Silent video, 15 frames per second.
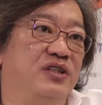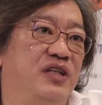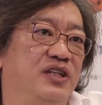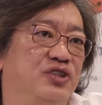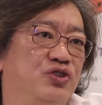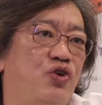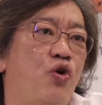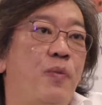there's
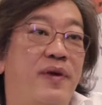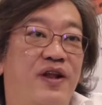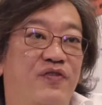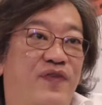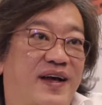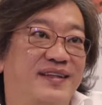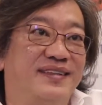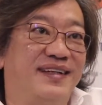so many
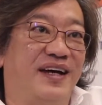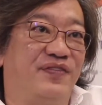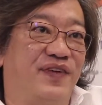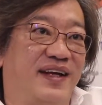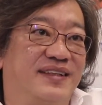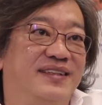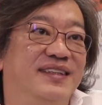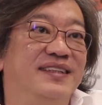factors
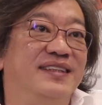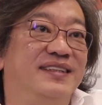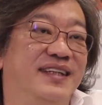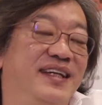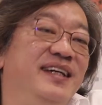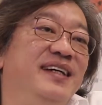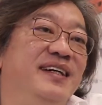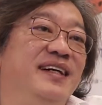affected, you
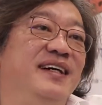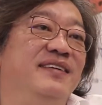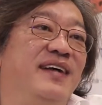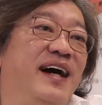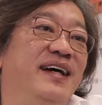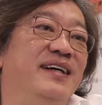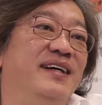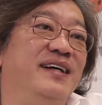see,
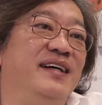right?